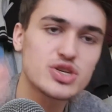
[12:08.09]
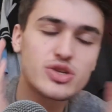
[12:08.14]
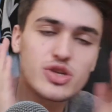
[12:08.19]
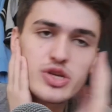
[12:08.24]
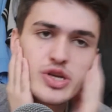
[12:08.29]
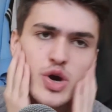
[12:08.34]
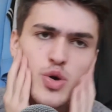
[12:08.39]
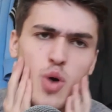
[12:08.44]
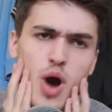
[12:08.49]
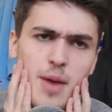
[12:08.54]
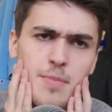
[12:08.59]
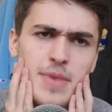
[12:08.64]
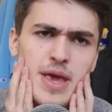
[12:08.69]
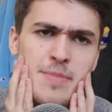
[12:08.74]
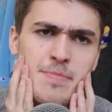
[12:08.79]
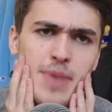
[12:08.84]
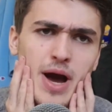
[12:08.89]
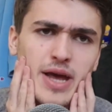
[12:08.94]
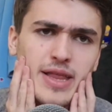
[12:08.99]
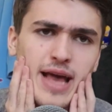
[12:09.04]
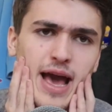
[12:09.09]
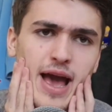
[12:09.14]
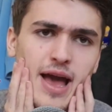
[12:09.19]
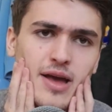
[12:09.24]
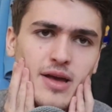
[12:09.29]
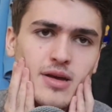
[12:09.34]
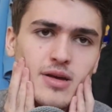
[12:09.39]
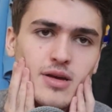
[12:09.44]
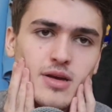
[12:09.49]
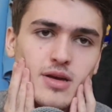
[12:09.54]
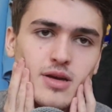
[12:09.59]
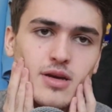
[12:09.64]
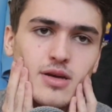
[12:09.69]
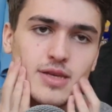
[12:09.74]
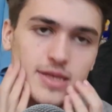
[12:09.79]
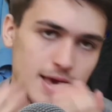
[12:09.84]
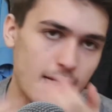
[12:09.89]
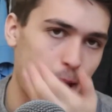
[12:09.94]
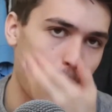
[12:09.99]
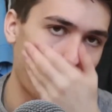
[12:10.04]
You know what I mean by that?
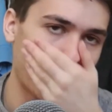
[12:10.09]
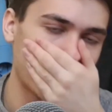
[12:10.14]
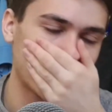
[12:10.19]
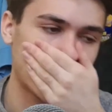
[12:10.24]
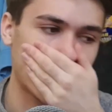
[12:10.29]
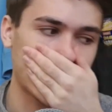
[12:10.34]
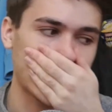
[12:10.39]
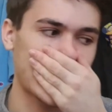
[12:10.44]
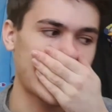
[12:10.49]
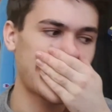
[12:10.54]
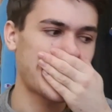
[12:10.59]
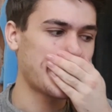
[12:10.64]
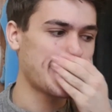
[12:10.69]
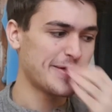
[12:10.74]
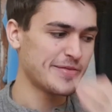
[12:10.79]
Yeah, exactly.